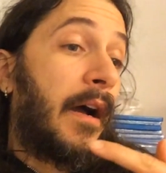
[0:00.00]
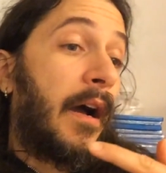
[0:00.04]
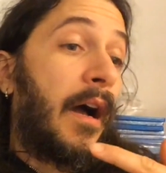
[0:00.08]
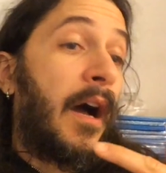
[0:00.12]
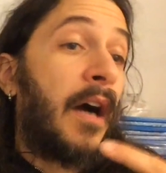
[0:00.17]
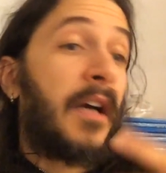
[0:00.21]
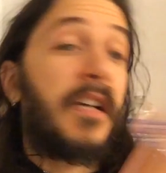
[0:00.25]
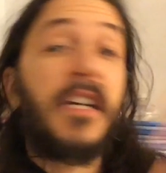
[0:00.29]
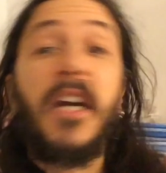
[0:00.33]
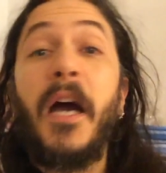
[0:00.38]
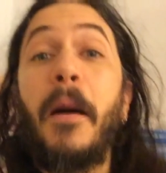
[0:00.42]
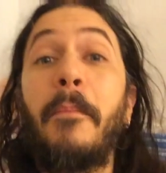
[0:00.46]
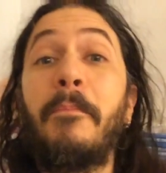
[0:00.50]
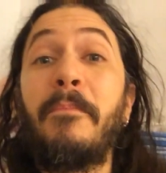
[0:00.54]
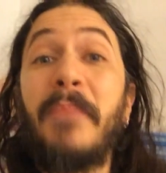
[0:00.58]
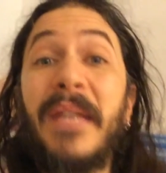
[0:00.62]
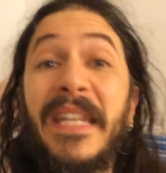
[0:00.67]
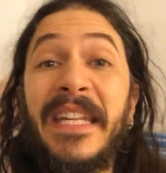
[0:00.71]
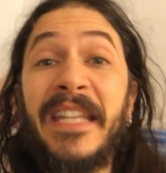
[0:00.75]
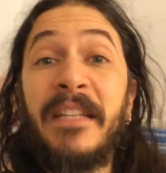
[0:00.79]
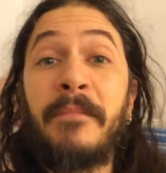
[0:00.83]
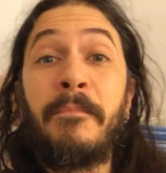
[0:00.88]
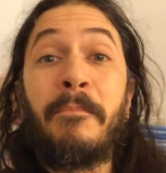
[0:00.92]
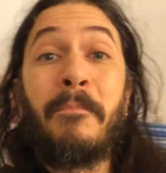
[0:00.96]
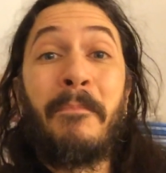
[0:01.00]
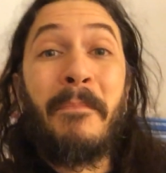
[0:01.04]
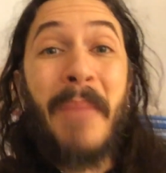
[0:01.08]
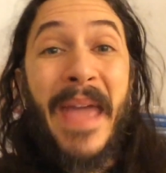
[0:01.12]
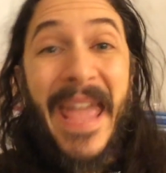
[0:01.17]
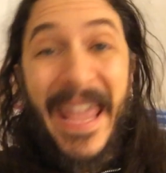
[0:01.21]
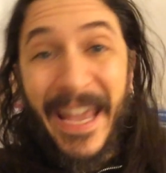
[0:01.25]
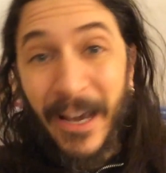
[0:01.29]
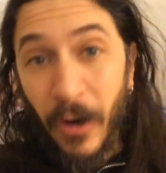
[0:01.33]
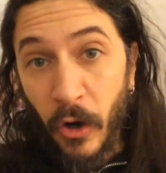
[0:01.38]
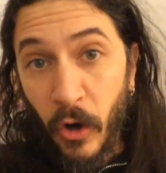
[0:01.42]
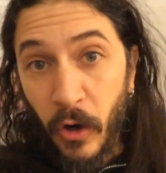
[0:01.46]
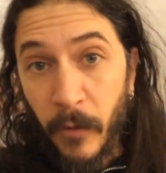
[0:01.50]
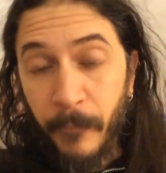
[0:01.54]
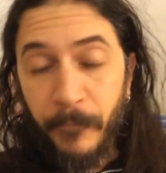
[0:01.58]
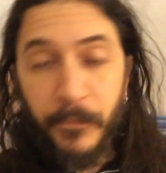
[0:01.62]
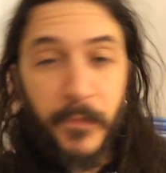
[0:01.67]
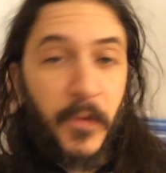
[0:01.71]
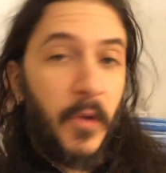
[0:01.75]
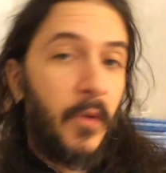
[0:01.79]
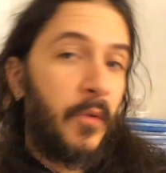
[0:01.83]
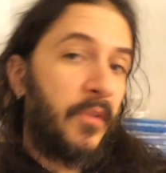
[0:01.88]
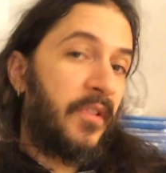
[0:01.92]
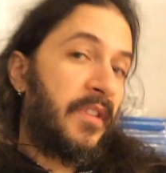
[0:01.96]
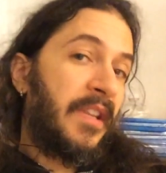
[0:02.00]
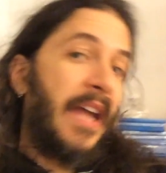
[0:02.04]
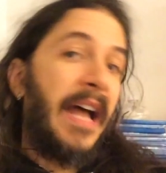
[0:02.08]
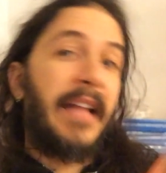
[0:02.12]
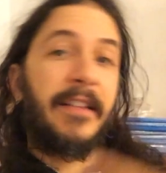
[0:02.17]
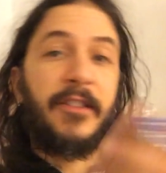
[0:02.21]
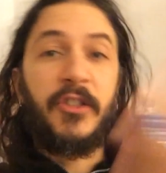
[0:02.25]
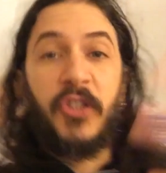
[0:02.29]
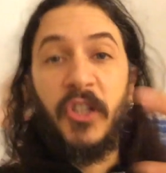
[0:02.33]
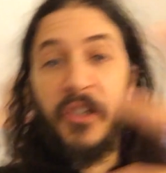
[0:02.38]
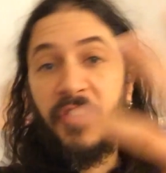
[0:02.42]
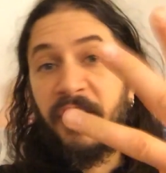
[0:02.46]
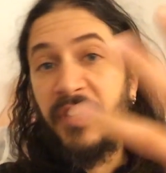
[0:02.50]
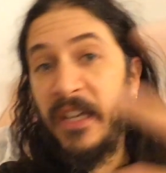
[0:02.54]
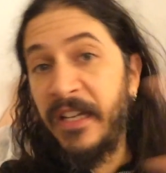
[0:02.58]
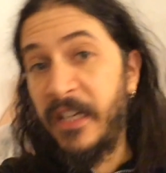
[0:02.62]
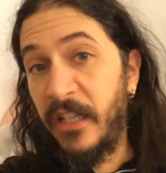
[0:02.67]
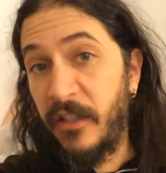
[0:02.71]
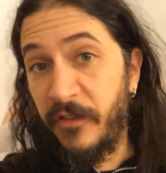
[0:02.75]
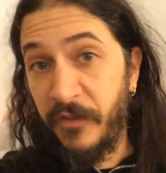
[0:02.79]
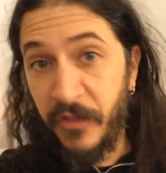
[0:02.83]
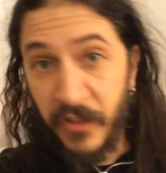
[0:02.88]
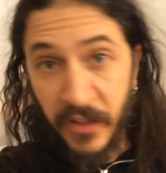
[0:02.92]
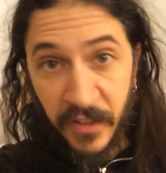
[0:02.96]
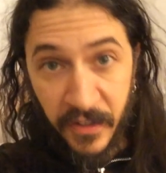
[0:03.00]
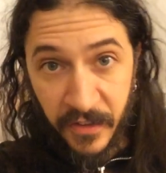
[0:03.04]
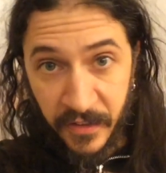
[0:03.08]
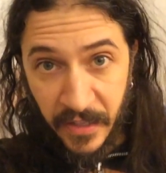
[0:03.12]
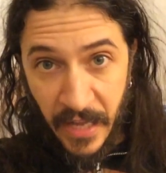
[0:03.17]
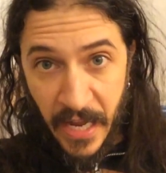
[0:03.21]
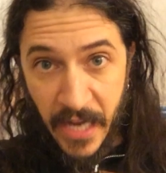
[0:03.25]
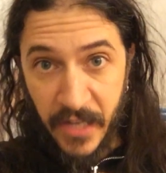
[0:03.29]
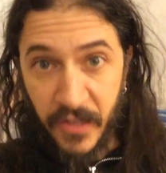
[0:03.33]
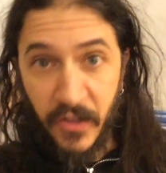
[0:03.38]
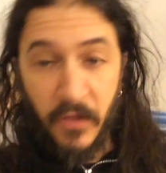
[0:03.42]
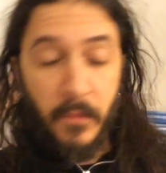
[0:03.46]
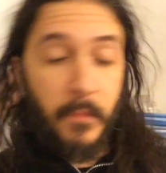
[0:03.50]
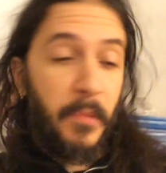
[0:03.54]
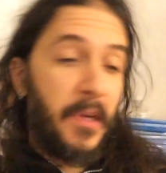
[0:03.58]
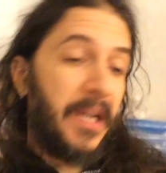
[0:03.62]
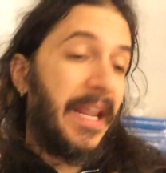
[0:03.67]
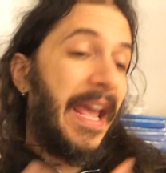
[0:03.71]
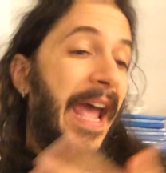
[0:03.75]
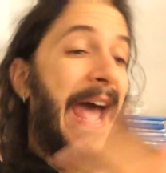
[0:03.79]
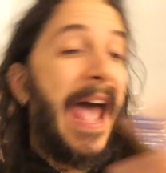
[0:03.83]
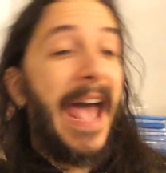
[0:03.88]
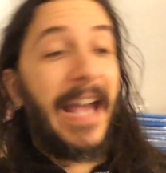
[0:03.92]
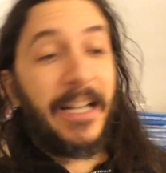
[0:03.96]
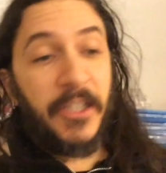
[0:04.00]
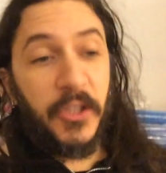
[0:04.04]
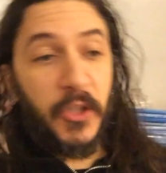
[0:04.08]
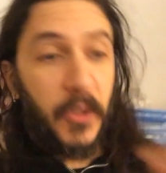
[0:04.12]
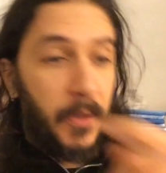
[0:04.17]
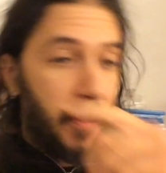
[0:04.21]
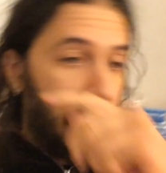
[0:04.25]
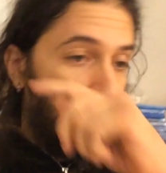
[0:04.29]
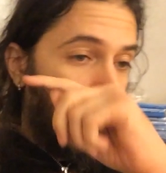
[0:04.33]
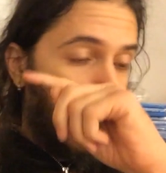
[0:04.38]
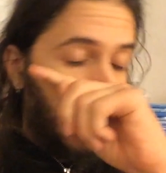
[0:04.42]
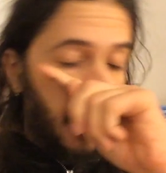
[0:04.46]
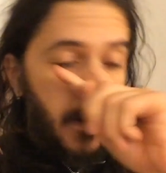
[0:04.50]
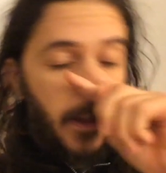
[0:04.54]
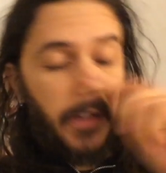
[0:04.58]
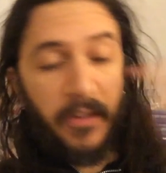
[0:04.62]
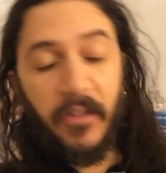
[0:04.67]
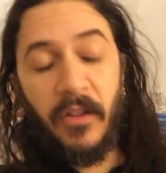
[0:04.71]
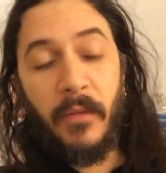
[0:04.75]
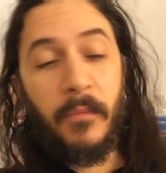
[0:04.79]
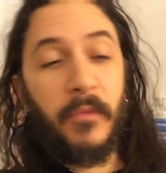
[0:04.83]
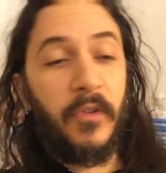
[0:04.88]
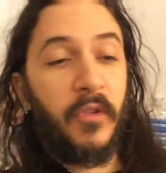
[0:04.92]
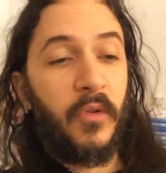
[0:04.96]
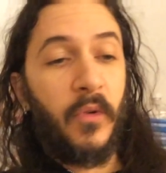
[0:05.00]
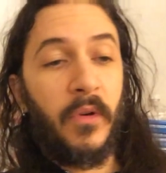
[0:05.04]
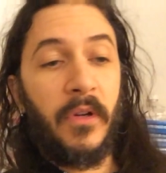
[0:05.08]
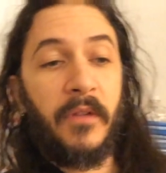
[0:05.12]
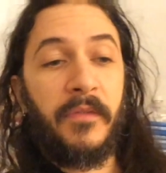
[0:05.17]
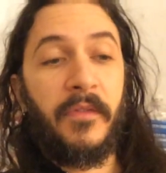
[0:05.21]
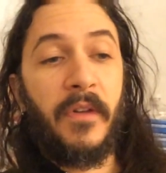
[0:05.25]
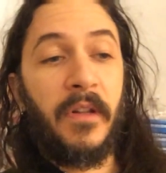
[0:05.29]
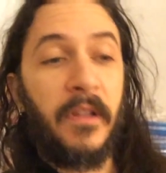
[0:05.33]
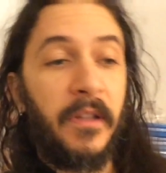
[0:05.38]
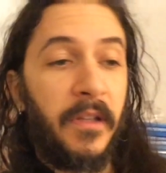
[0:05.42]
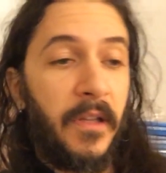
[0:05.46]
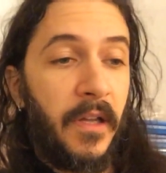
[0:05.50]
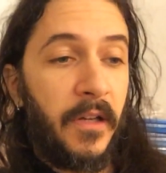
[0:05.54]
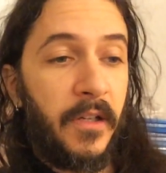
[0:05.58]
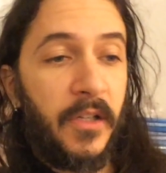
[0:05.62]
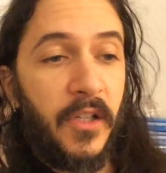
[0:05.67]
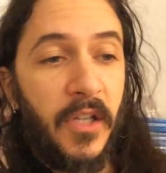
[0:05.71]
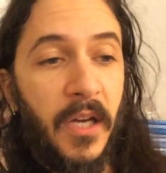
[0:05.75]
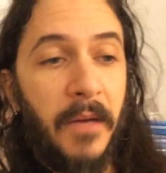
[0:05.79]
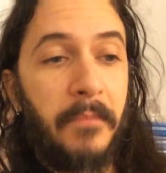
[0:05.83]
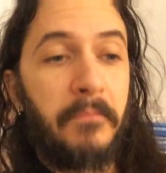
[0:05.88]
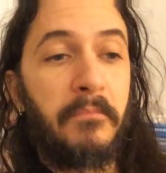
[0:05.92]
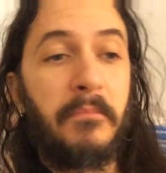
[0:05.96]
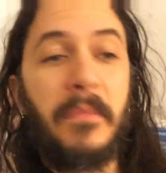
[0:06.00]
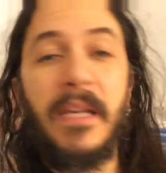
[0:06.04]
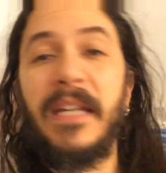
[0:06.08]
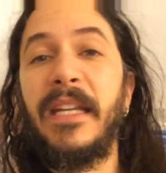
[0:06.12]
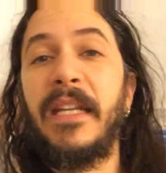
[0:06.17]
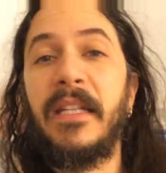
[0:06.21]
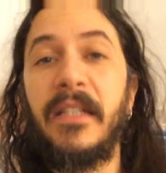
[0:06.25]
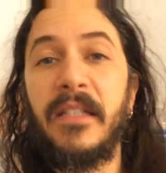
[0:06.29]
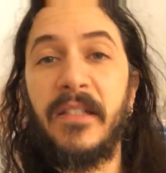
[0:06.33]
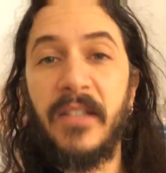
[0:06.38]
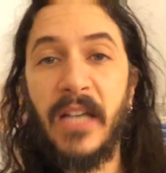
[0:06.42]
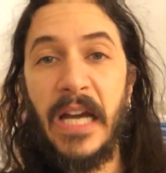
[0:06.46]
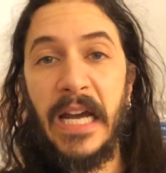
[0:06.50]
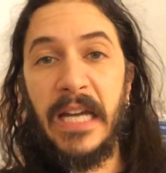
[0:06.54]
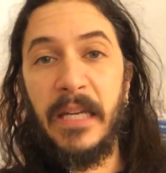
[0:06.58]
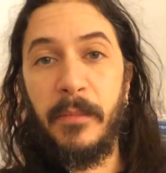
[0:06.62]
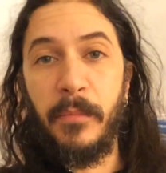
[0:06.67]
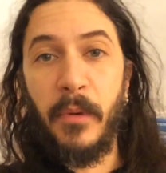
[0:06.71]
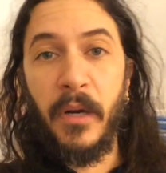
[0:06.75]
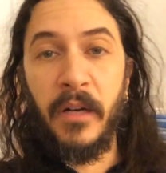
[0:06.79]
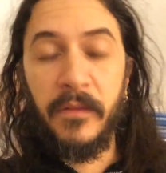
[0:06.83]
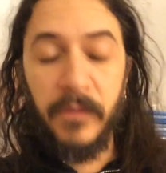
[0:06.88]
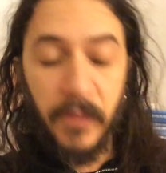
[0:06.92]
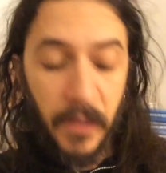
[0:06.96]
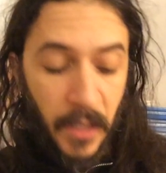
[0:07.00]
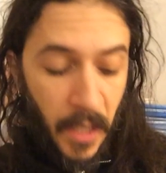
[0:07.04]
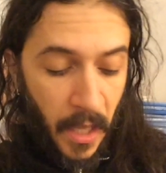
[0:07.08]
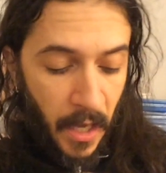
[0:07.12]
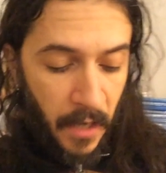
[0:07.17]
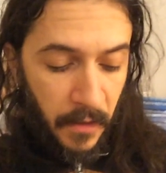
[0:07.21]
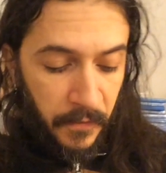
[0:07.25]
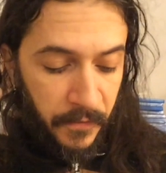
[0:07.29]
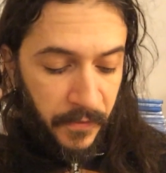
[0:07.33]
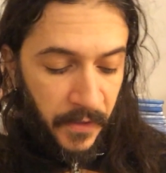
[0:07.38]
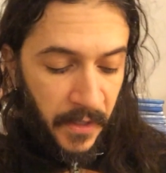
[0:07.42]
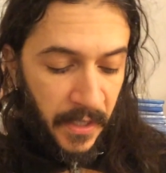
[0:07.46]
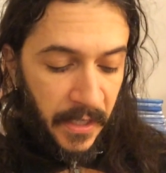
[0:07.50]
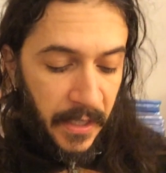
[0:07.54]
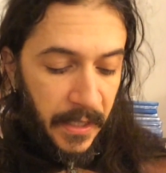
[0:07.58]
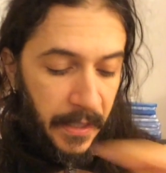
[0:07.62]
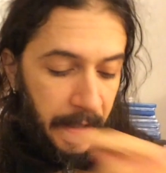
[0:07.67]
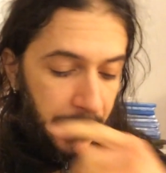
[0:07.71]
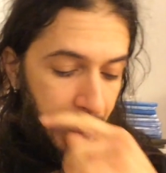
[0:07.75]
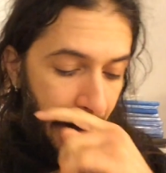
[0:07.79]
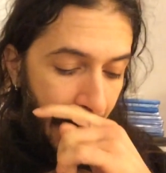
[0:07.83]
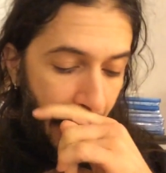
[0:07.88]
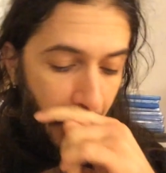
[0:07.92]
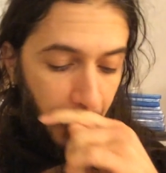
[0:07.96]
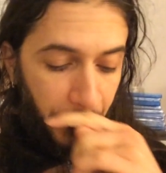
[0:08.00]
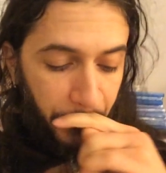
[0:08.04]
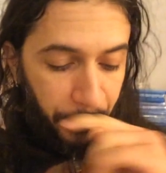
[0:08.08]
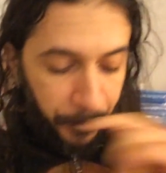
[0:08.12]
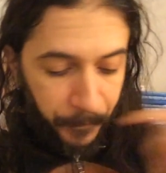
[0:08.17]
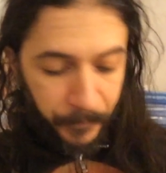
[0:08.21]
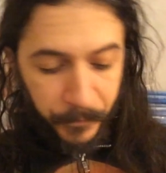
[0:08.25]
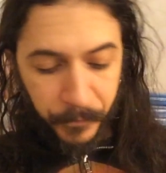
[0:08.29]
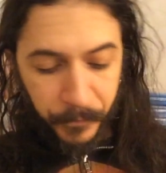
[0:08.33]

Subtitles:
a committed male who's not just in it for the sex, but actually some sort of committed type of love. Now,